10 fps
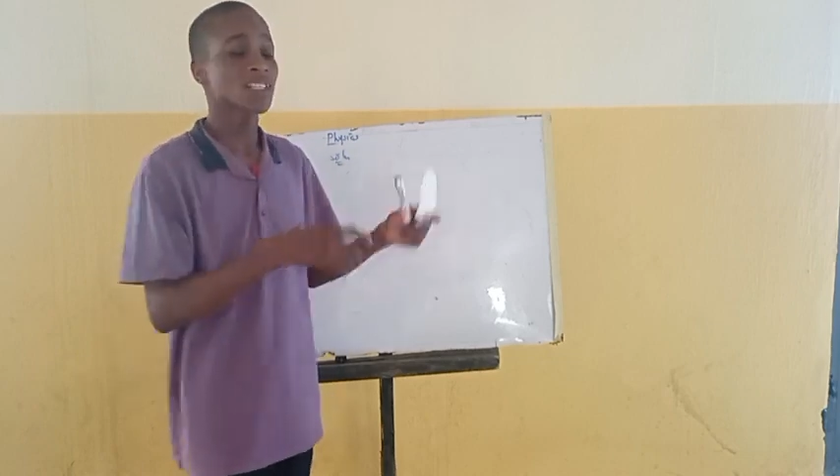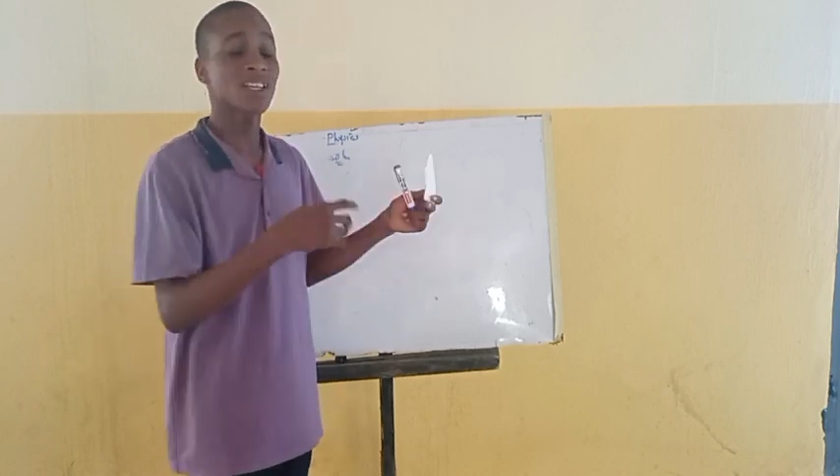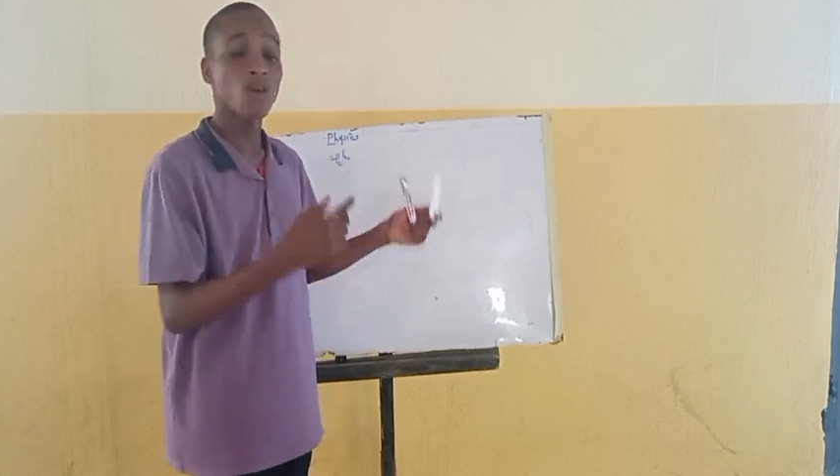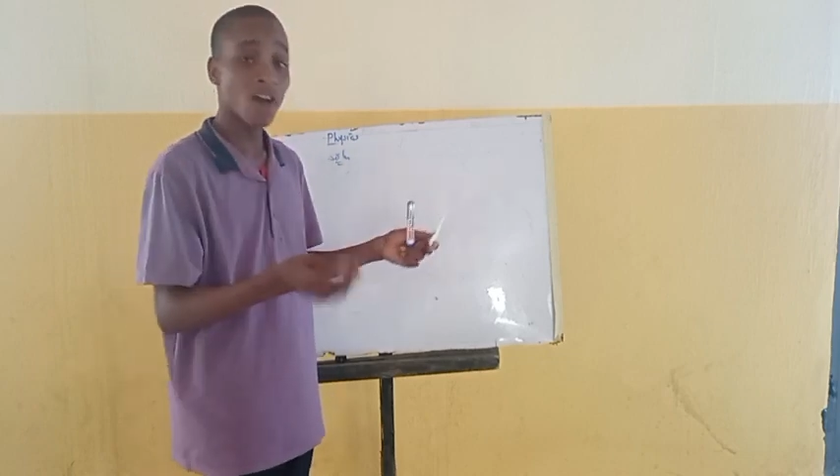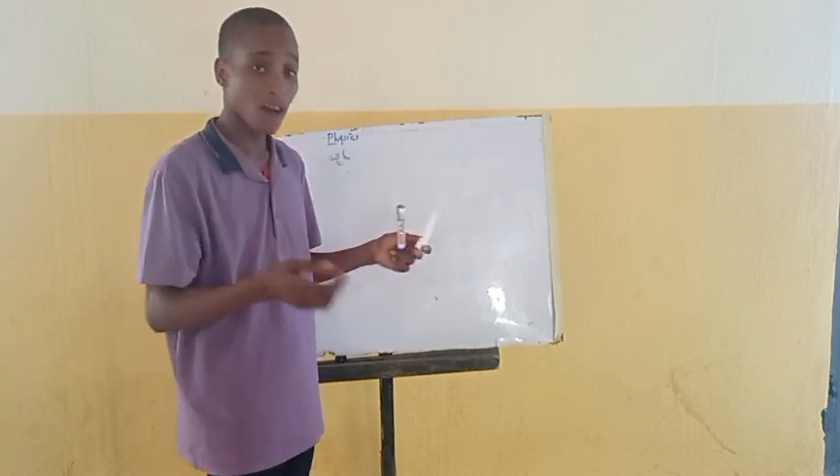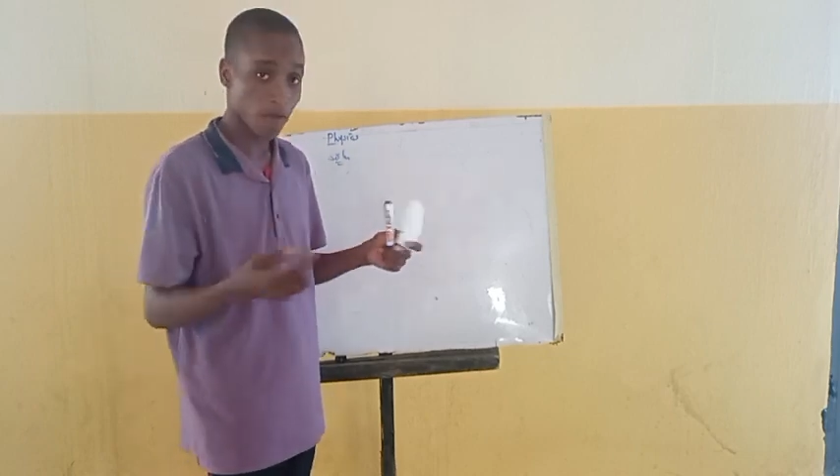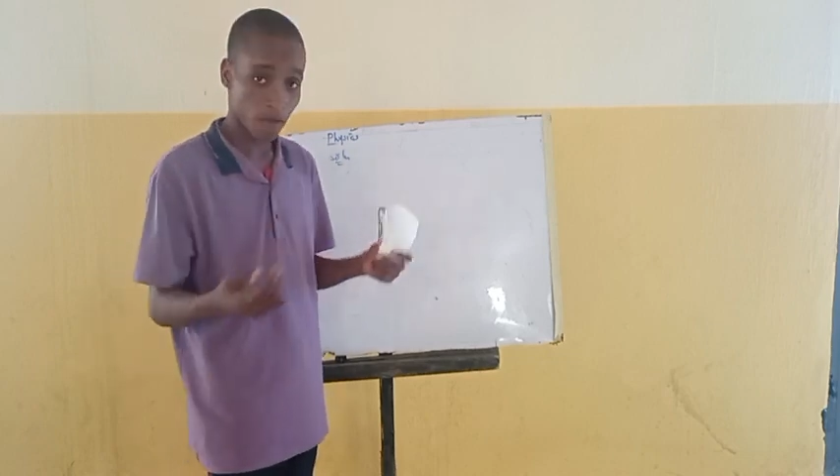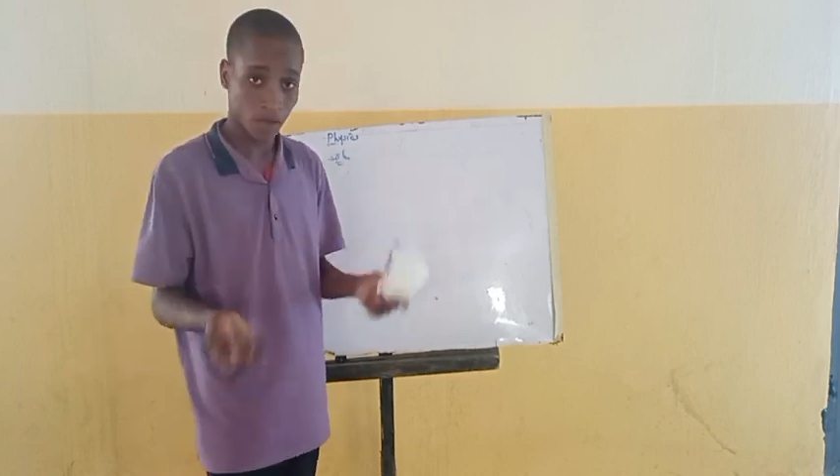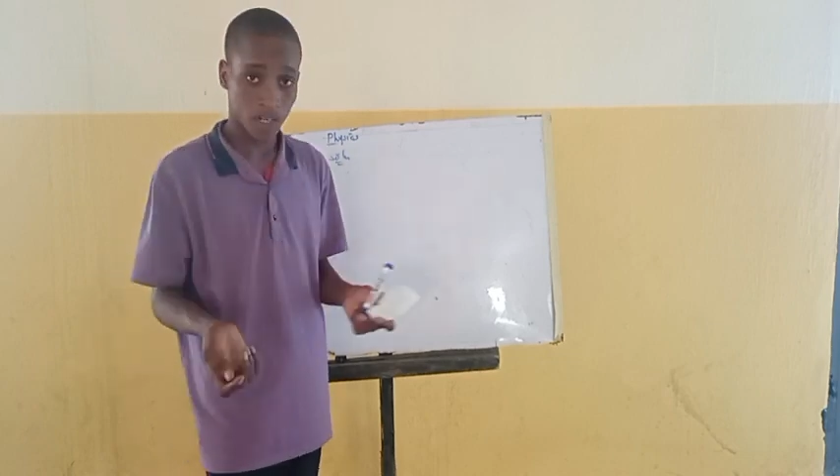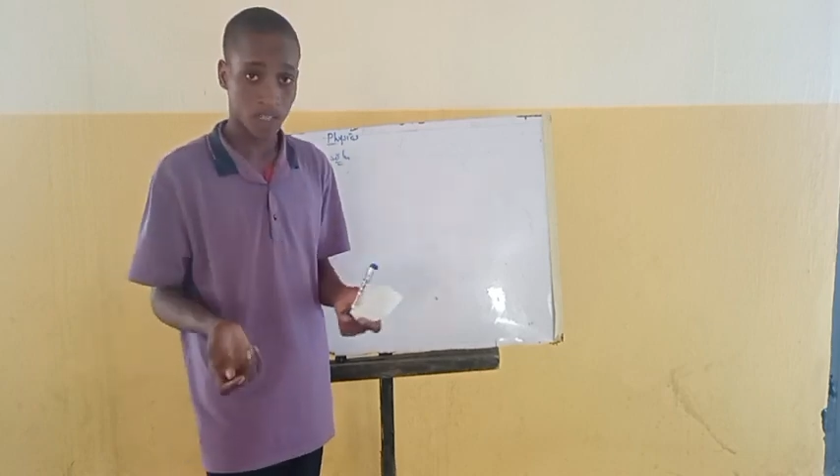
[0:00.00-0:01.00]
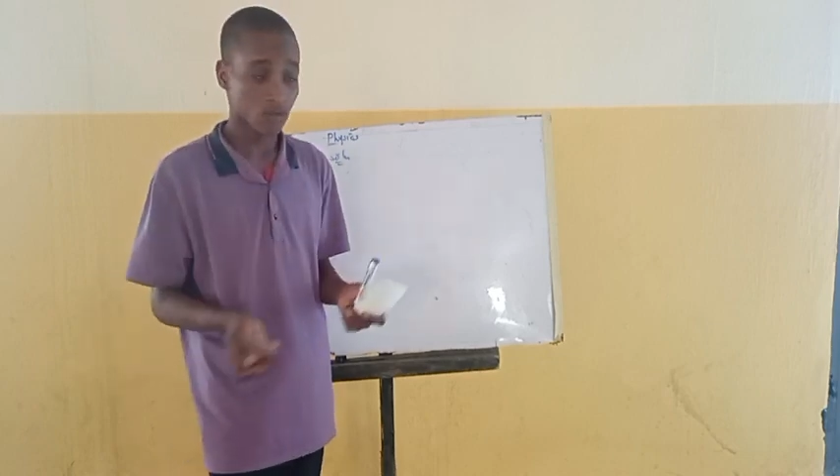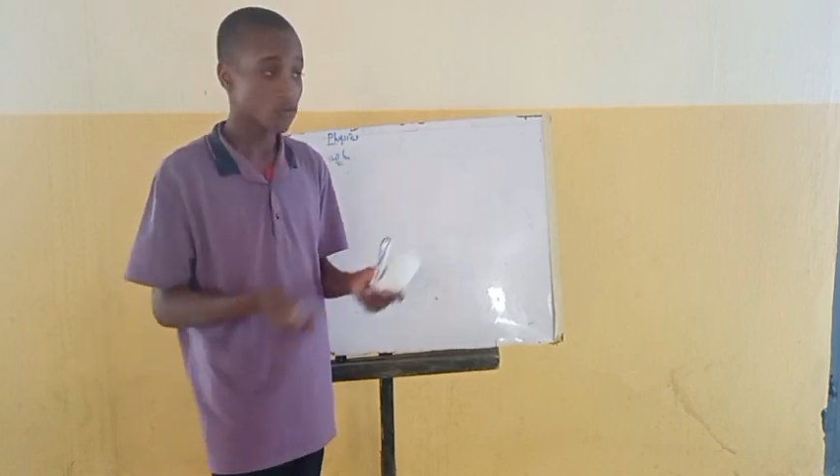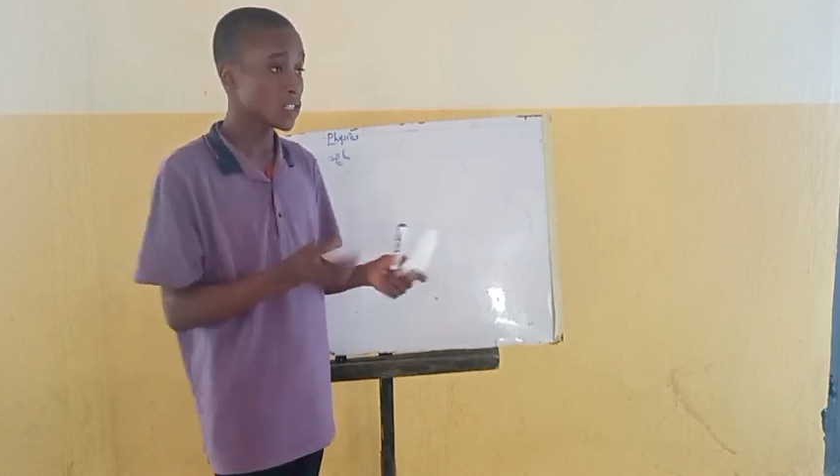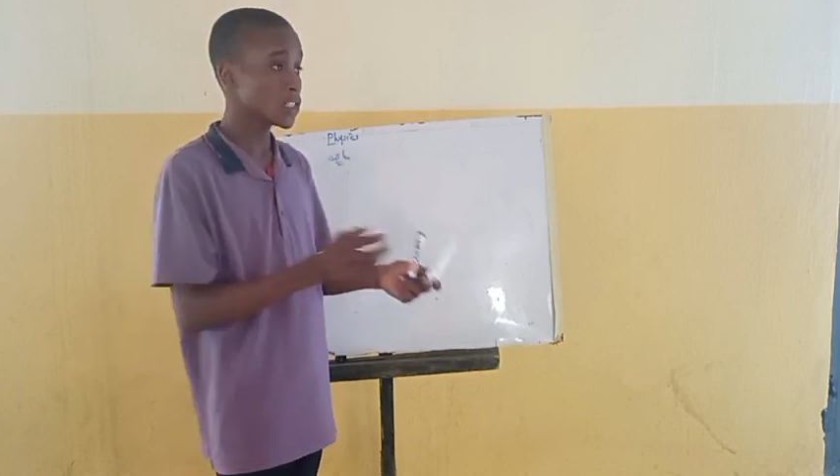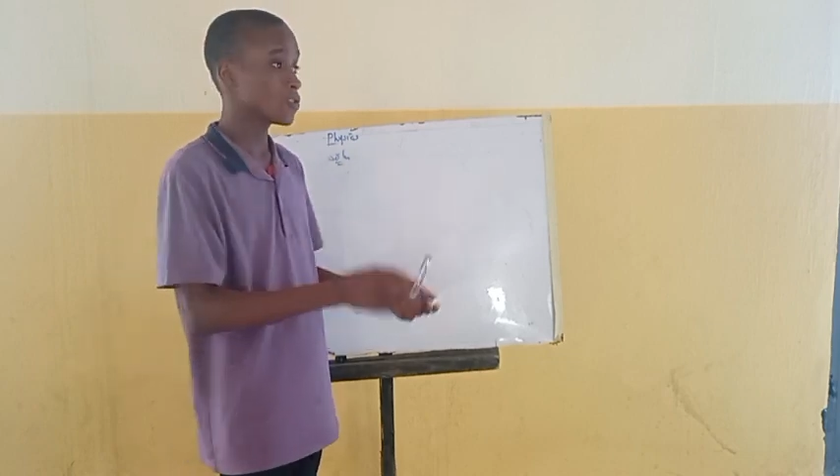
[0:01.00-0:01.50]
they all have formulas
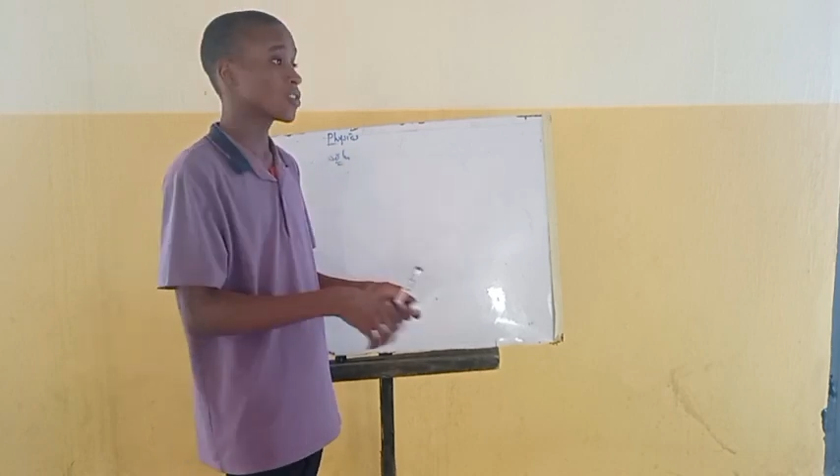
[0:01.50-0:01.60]
which you